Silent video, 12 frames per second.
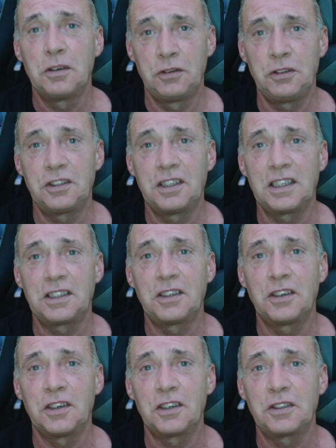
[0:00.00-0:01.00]
you take
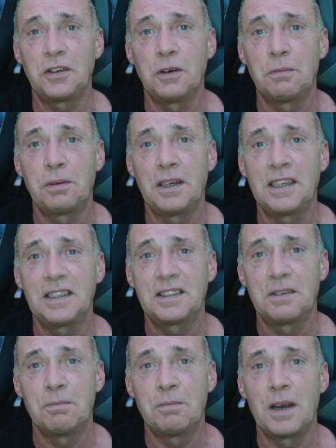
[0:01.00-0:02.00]
care, God
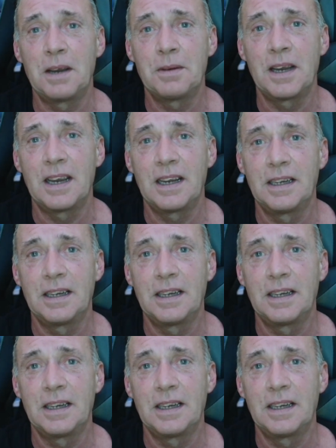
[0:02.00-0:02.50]
bless, and bye bye.